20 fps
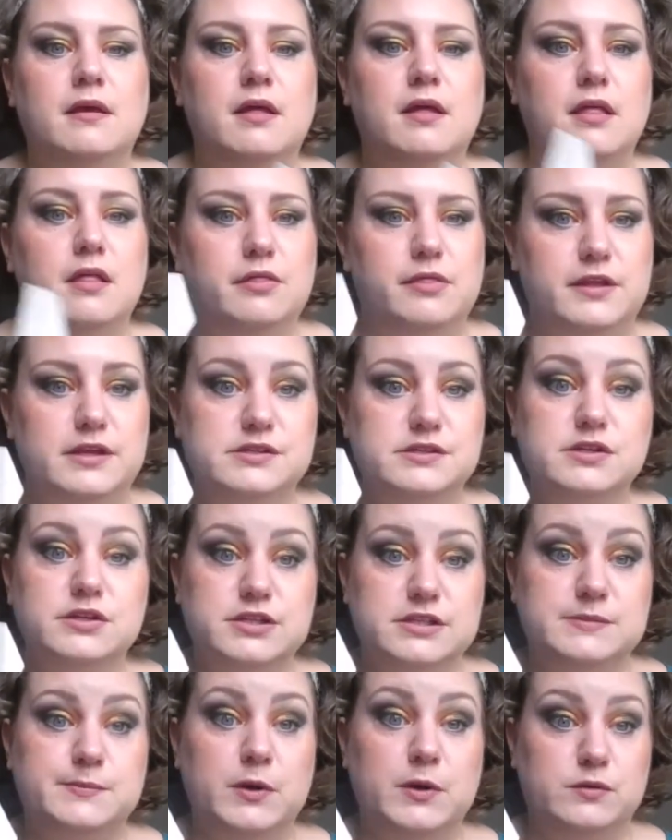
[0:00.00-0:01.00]
These are
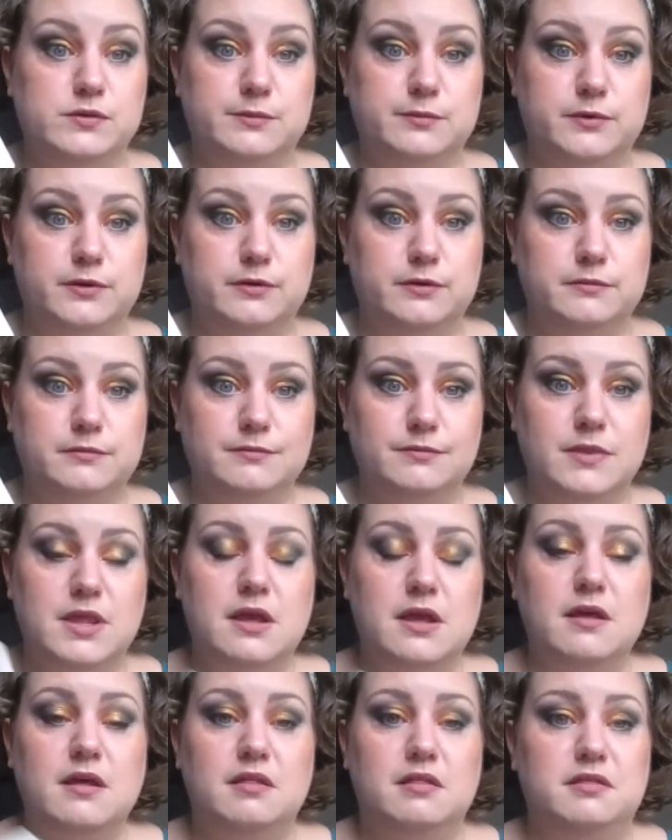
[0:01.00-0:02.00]
disposable.
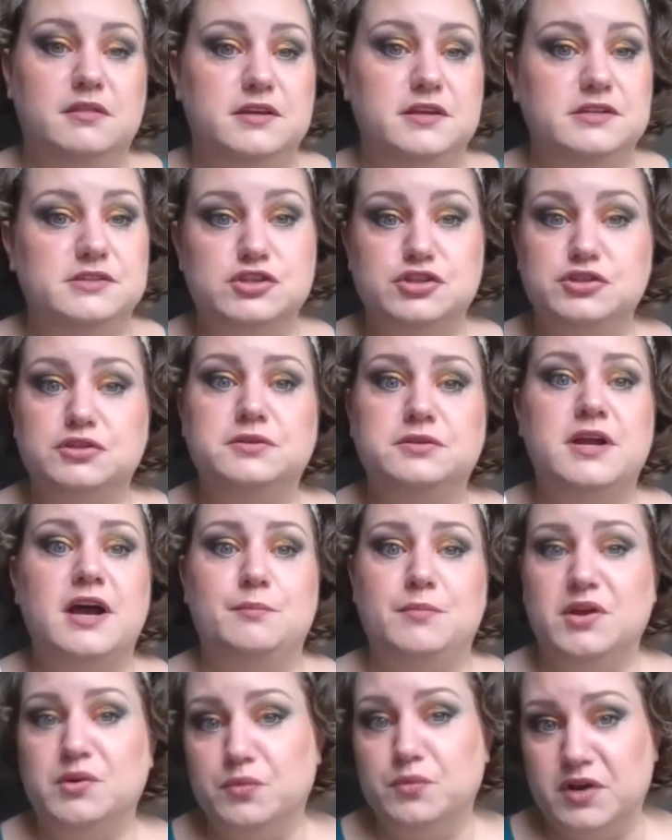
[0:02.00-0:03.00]
These should
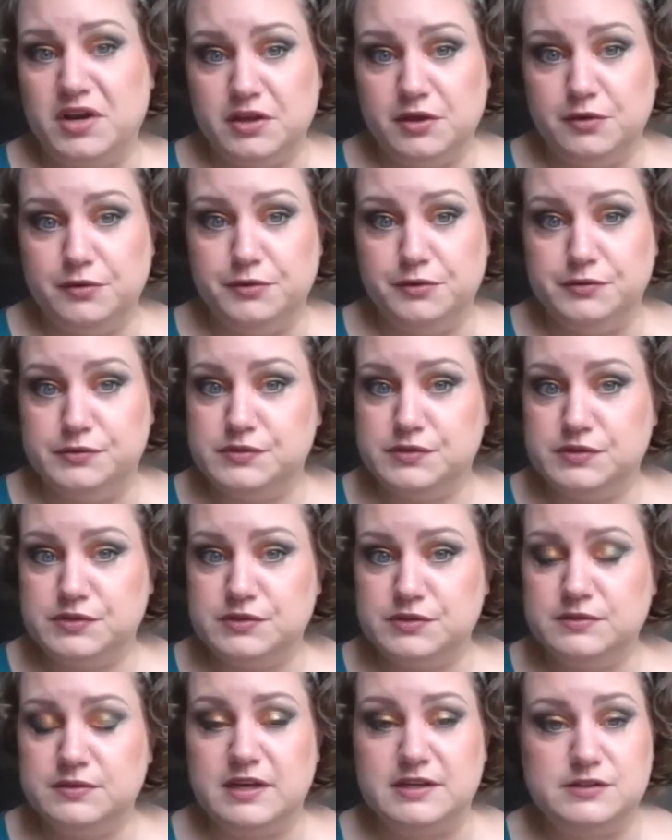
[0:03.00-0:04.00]
not be
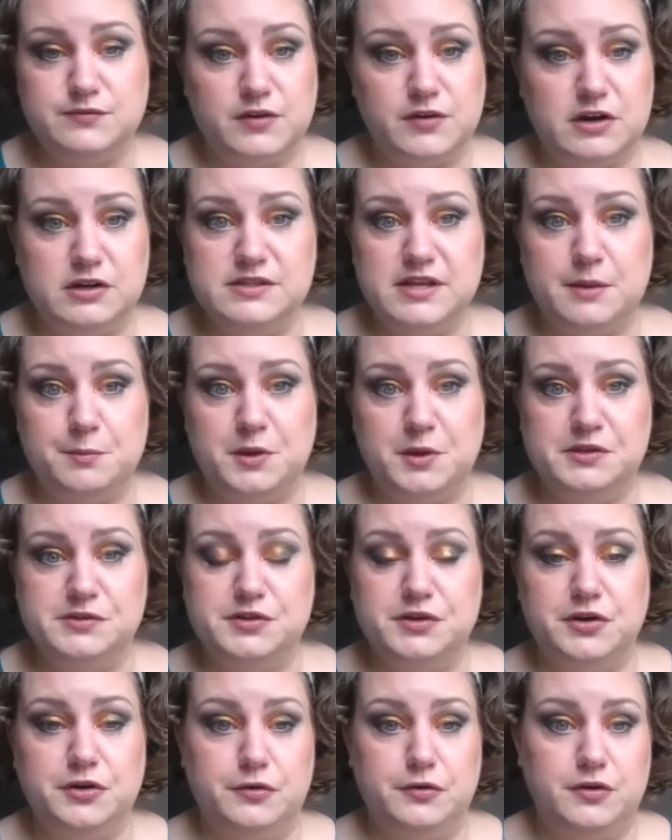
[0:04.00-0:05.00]
reused, as far as I'm
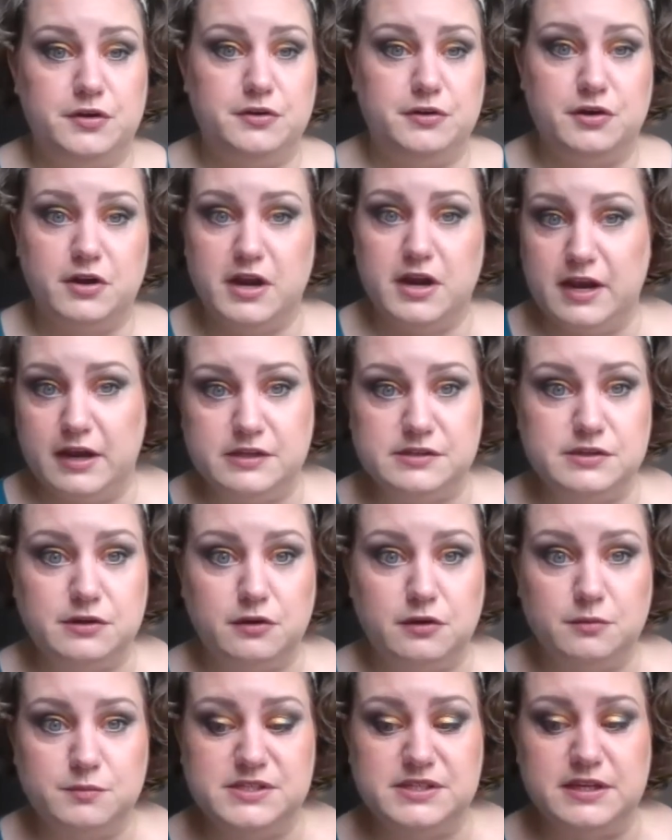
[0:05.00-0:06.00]
concerned, under any
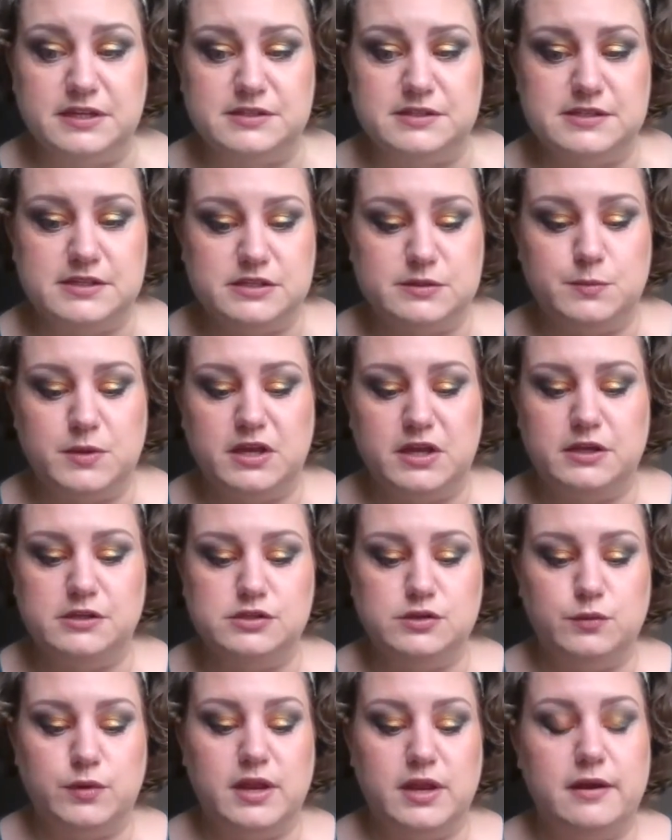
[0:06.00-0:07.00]
circumstances, because
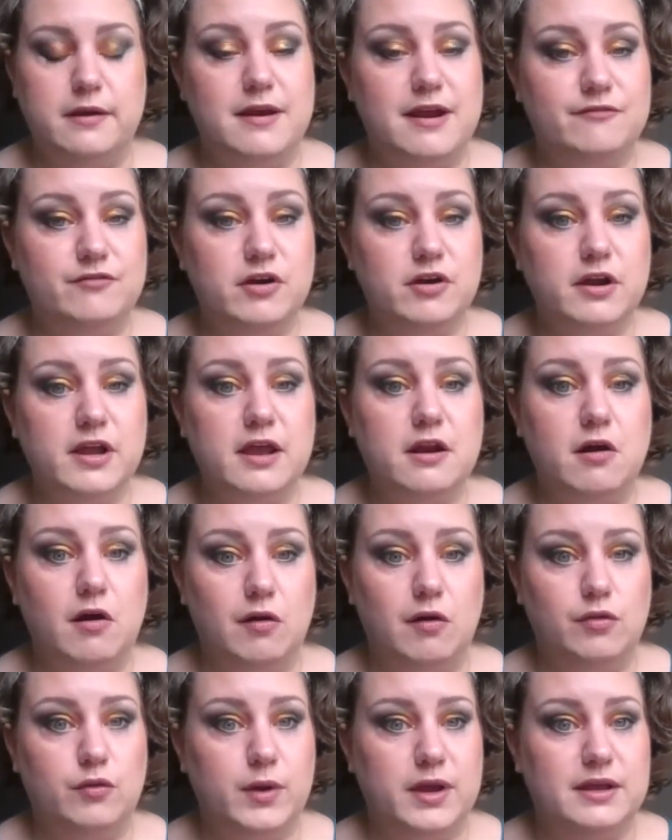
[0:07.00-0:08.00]
you can never get
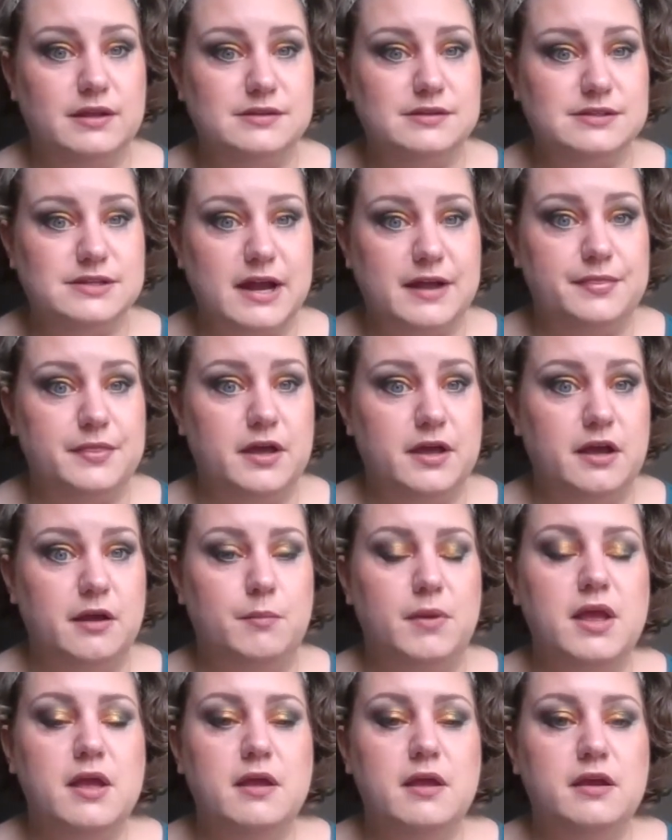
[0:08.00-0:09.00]
all the way inside
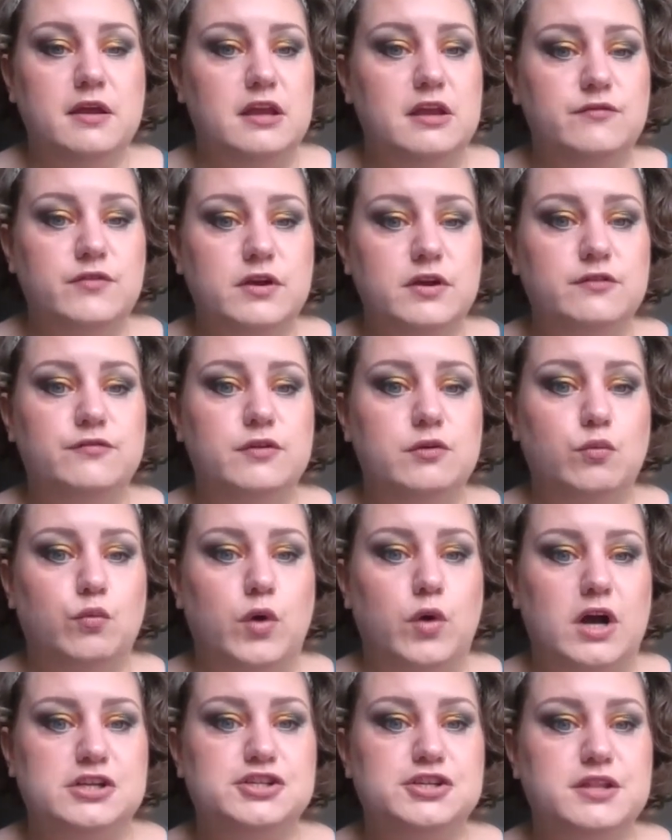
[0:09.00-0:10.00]
them. Even if you
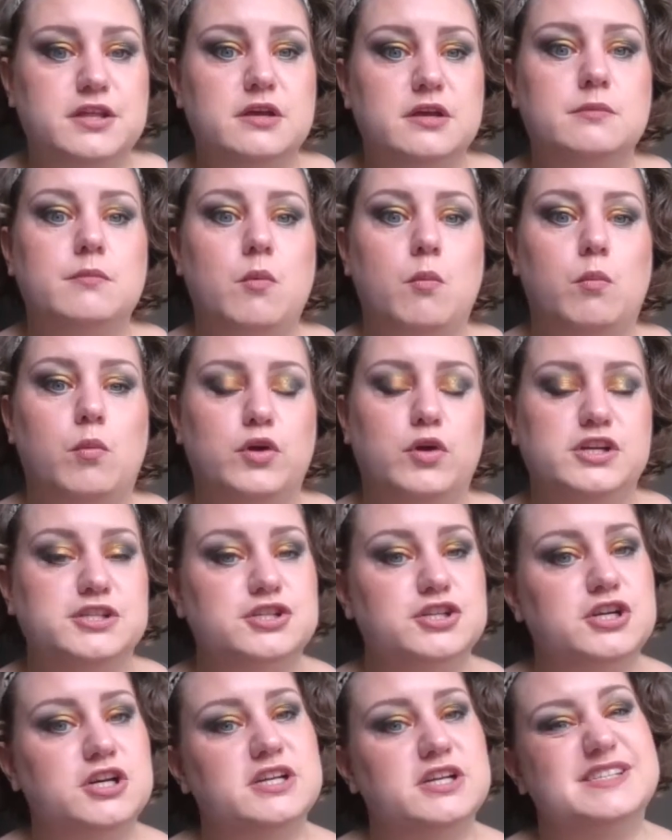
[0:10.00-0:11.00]
wash them,
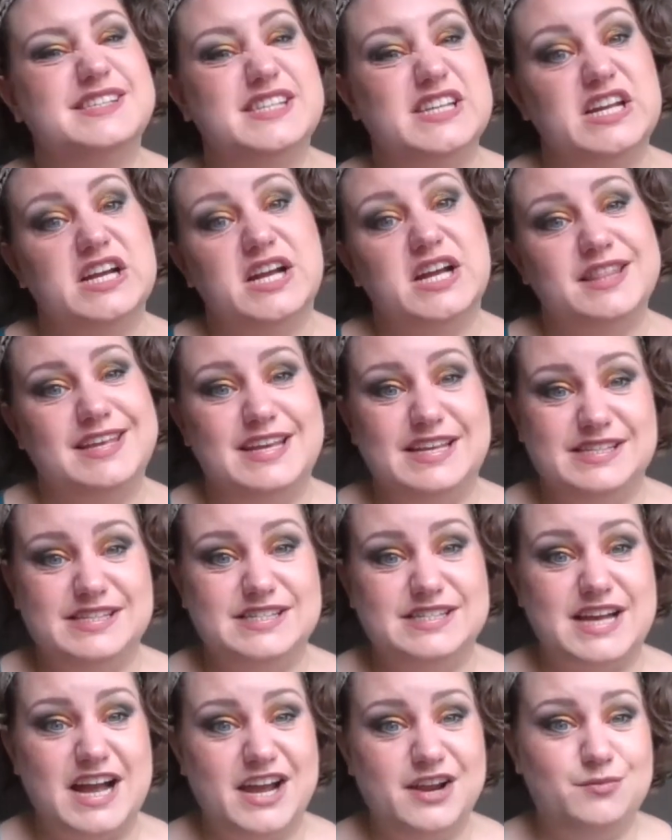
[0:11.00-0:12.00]
moisture is sitting on the
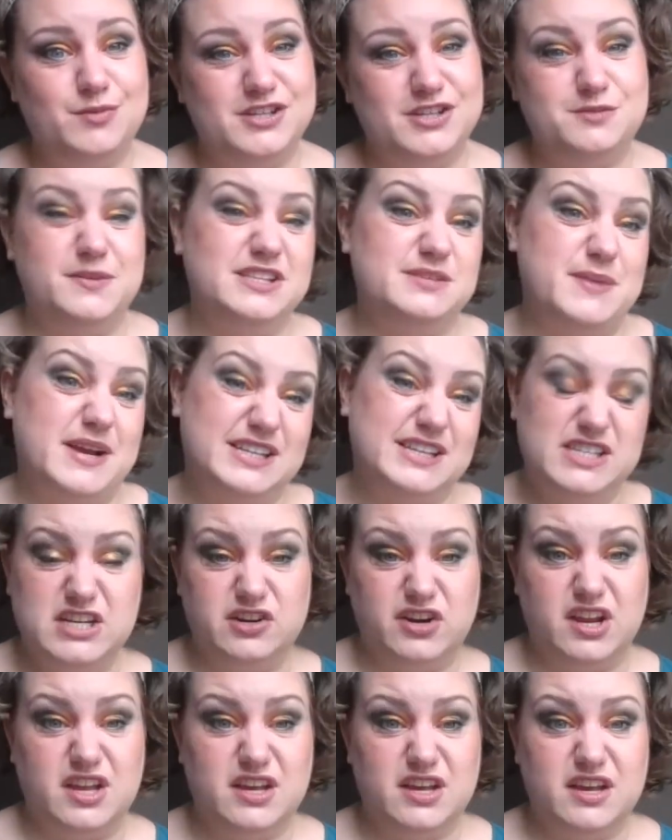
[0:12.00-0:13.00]
inside, which means
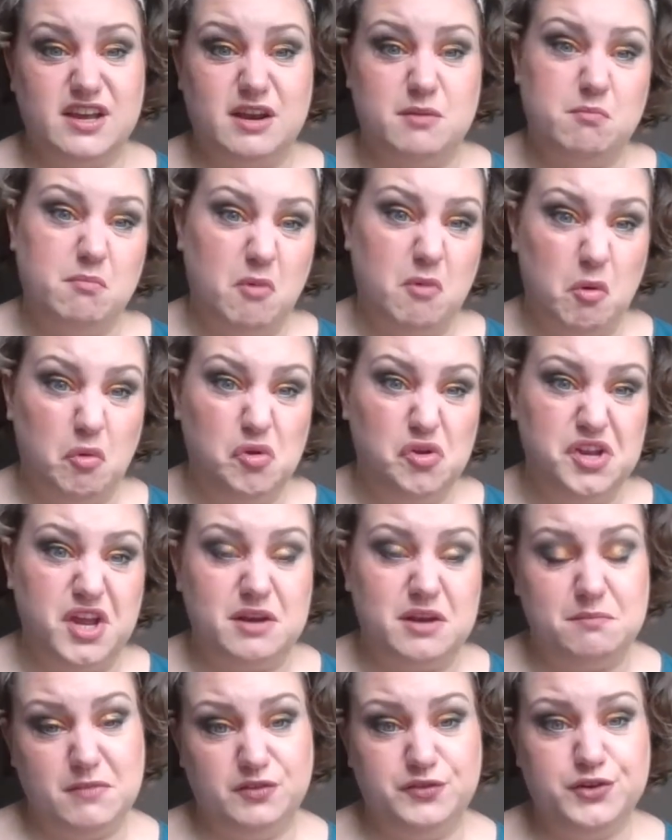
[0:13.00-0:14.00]
bacteria and mold
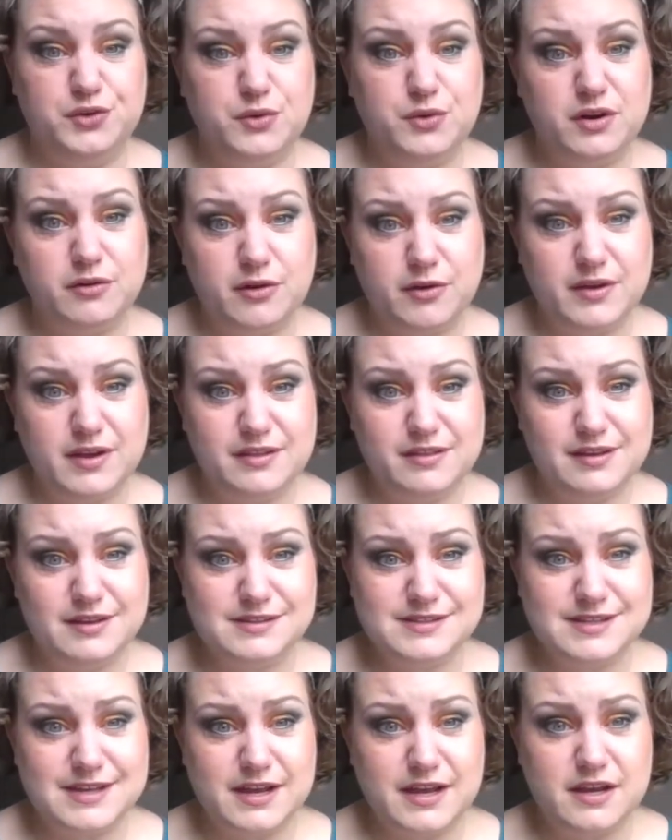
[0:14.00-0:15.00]
and mildew are growing on the
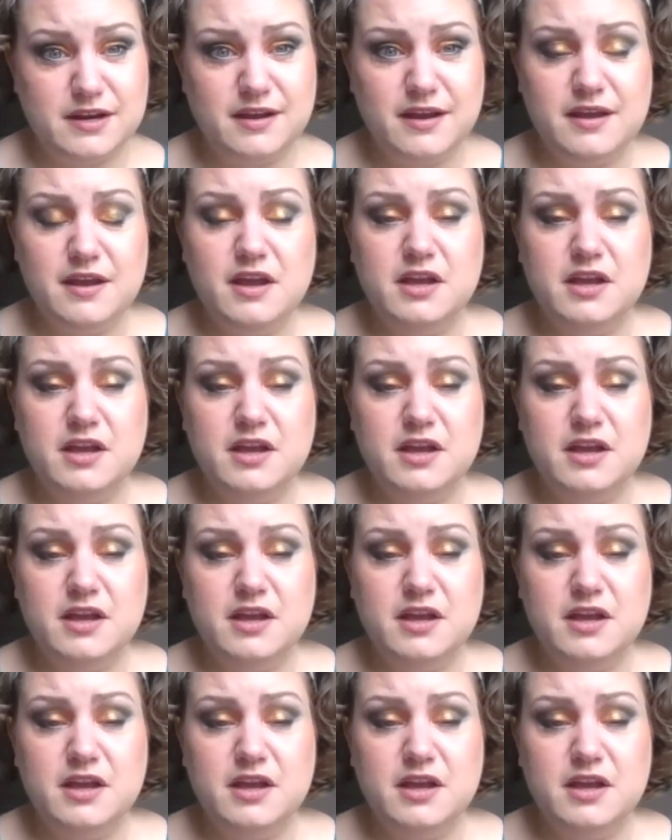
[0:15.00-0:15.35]
inside.